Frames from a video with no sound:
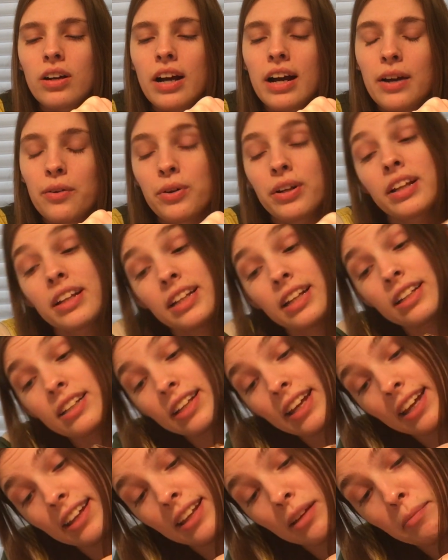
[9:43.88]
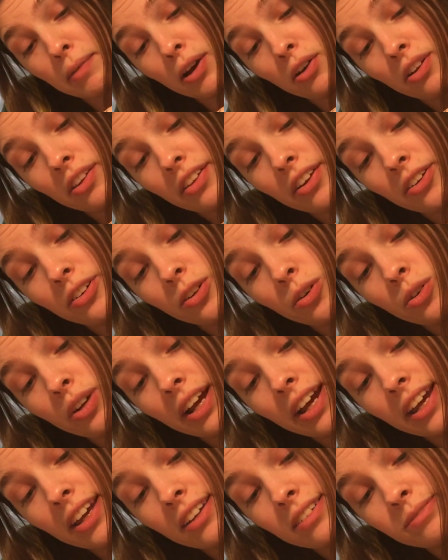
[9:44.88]
I really need to get them out of there, don't
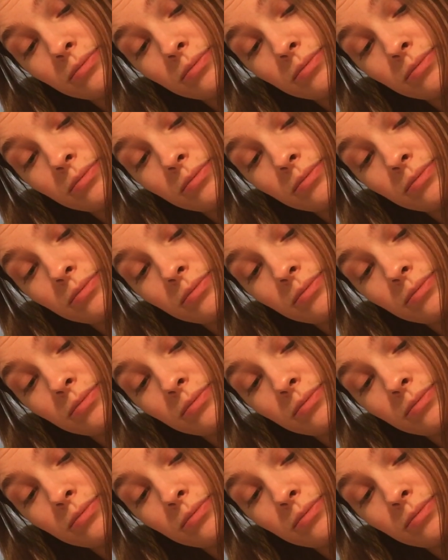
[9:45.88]
I?